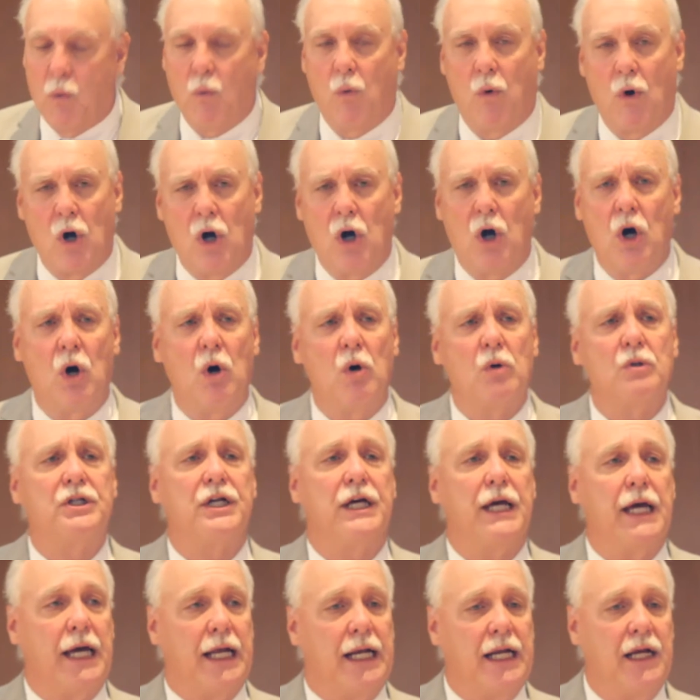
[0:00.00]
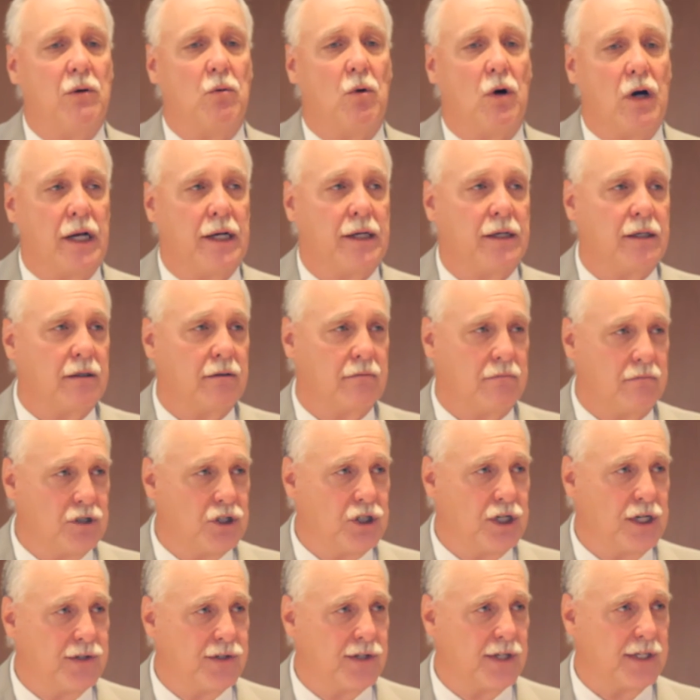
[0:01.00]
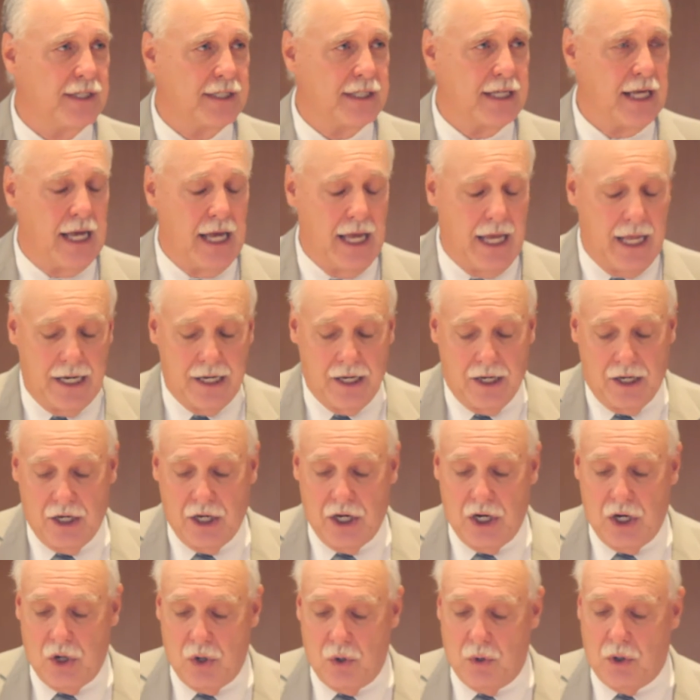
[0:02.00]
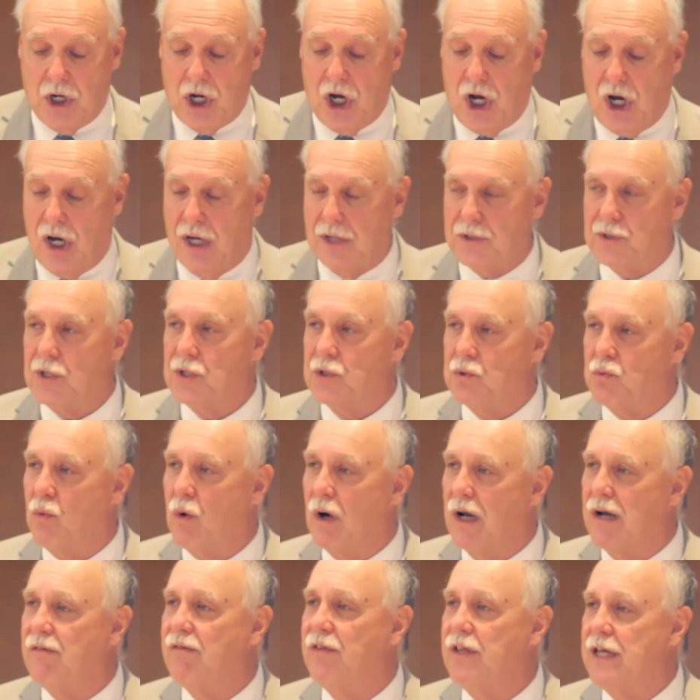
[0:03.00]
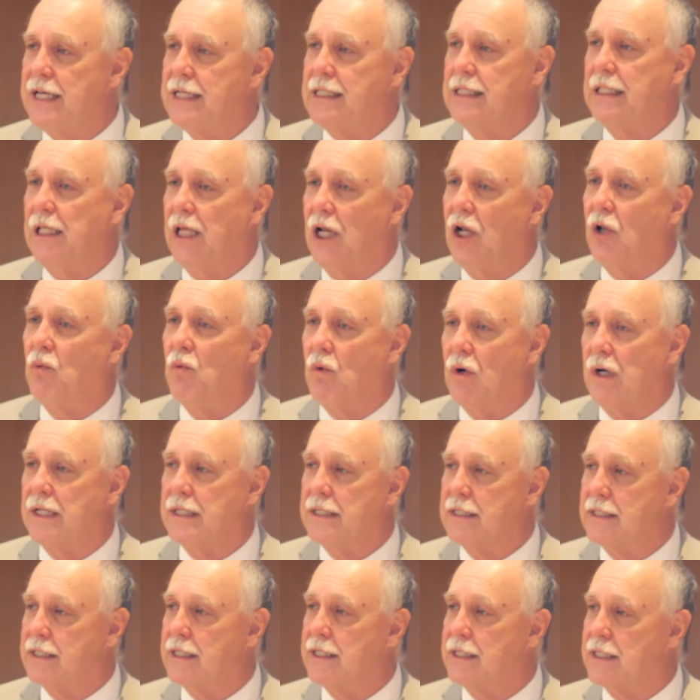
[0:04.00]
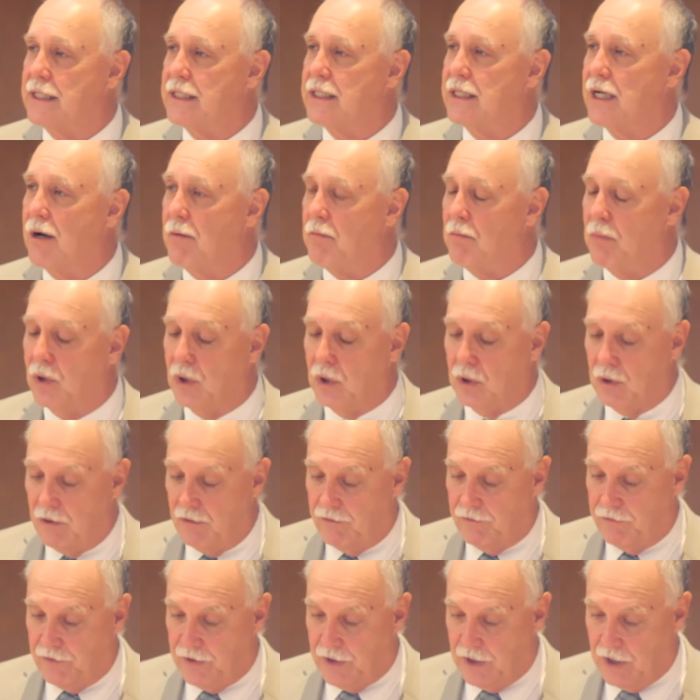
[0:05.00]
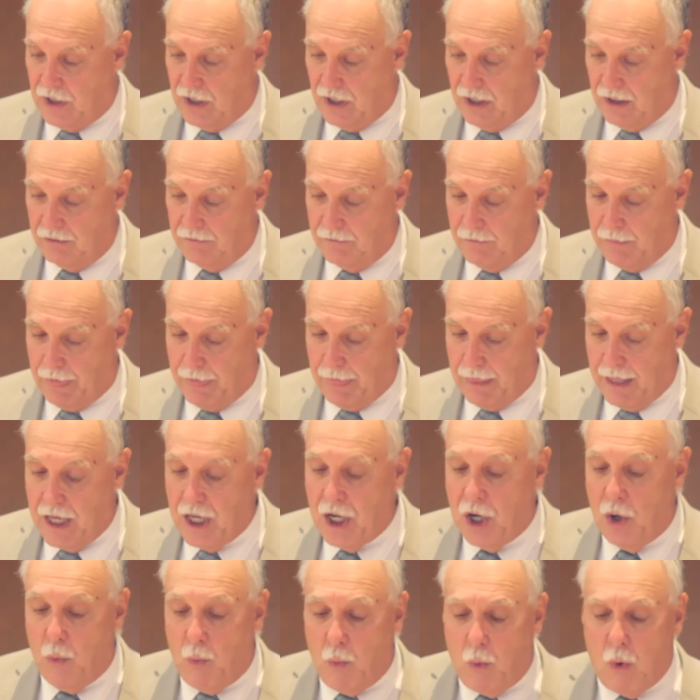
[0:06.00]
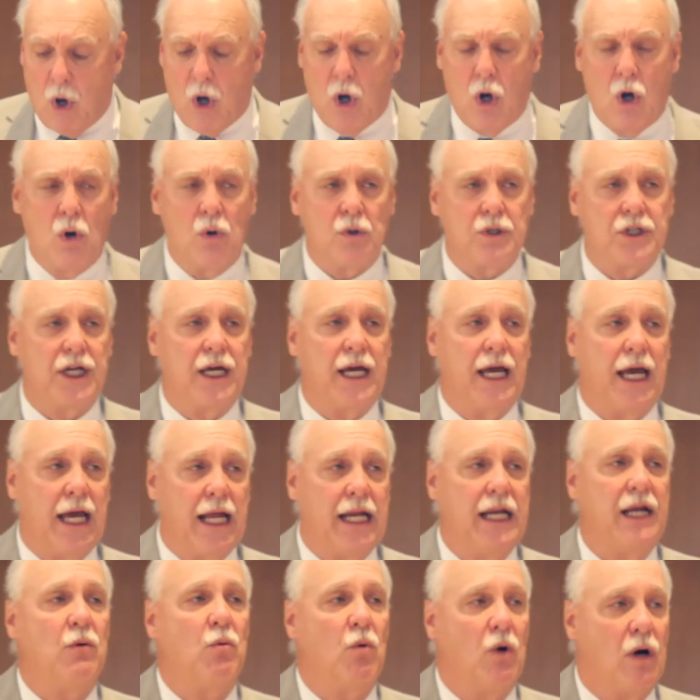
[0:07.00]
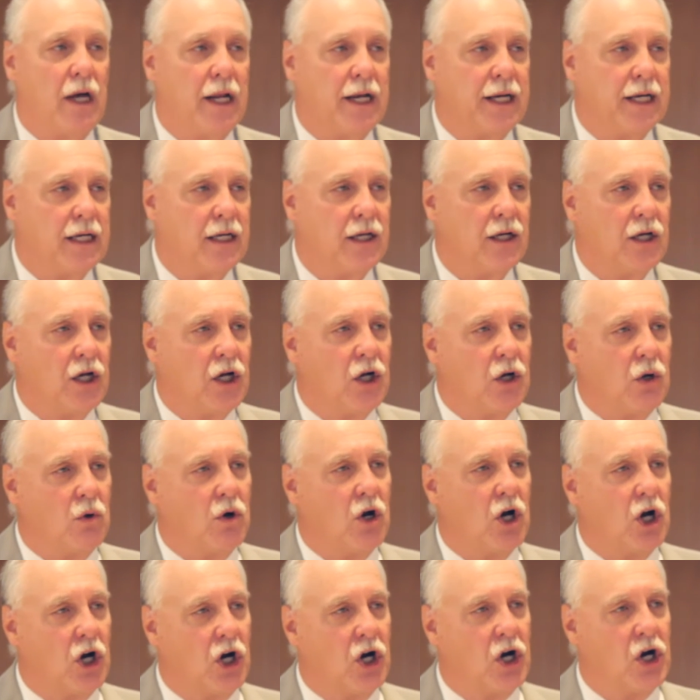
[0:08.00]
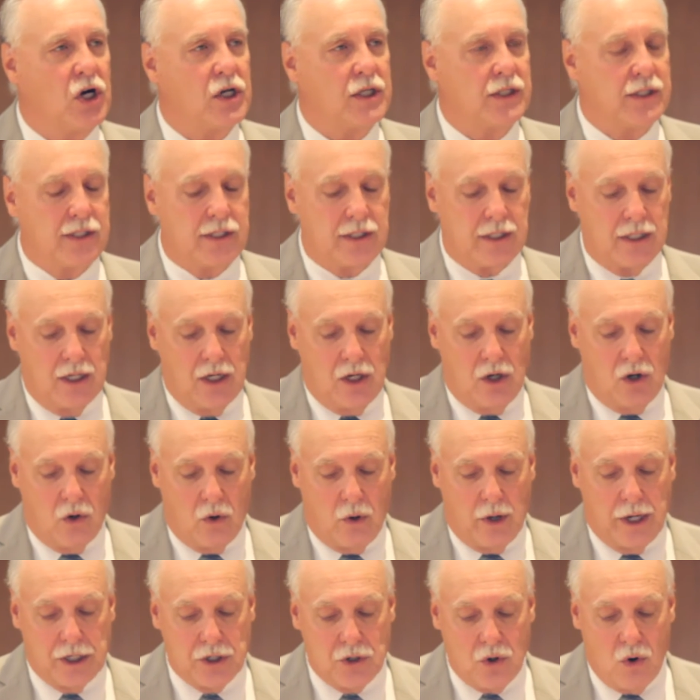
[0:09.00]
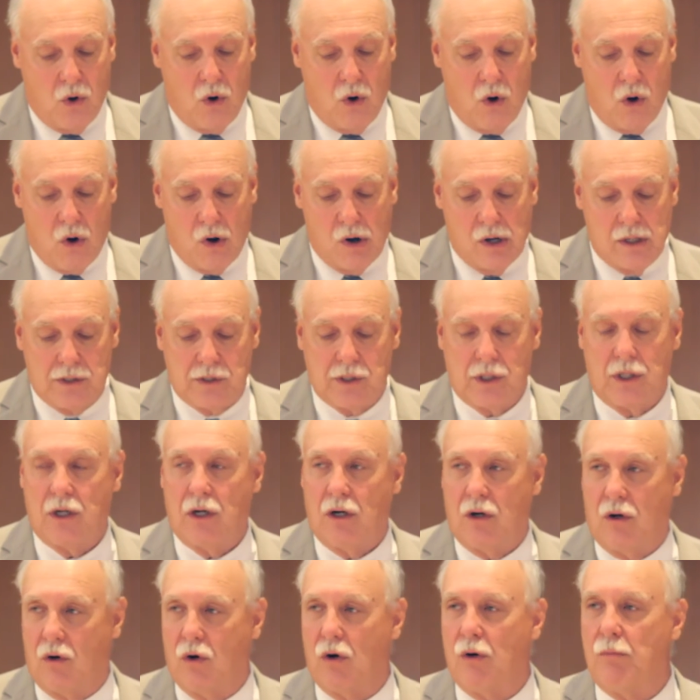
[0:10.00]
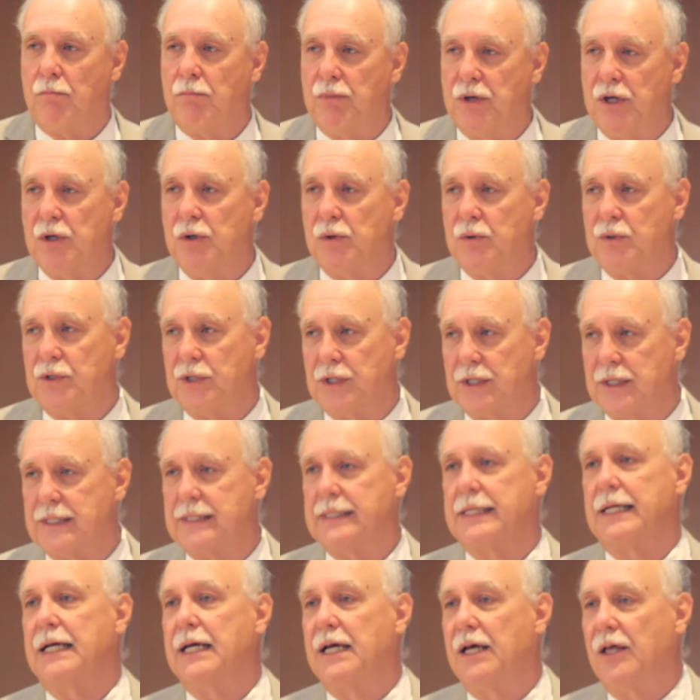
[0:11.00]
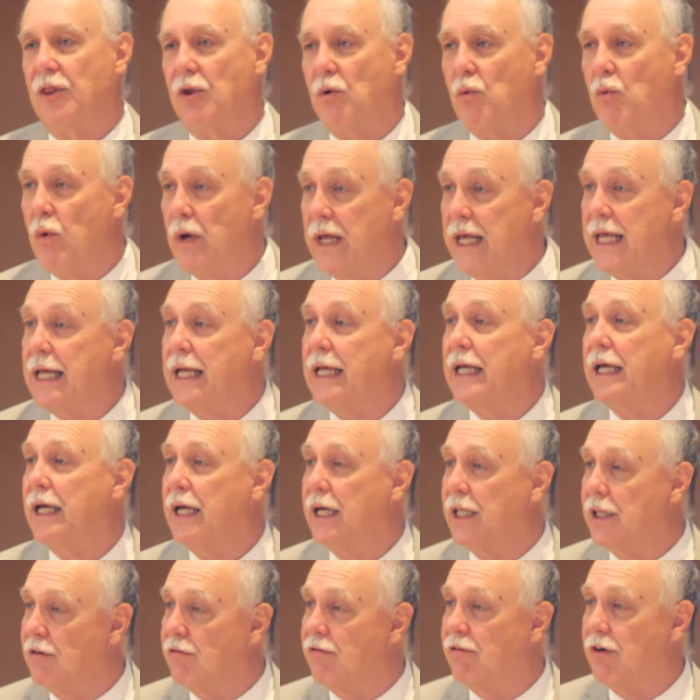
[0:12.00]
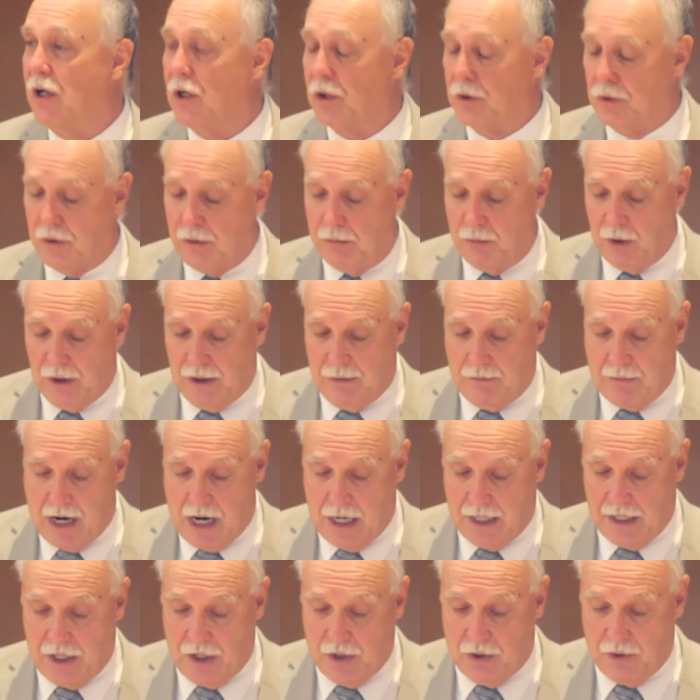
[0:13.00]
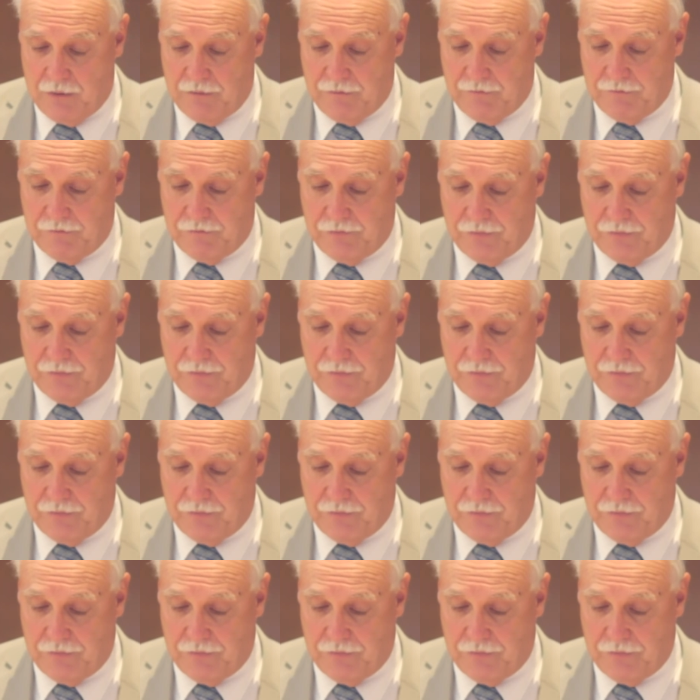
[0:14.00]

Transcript: Woe to anyone Jesus said, who causes one of these little ones to stumble or fall. Woe to anyone who hurts or ignores or abuses the weak and the vulnerable among you.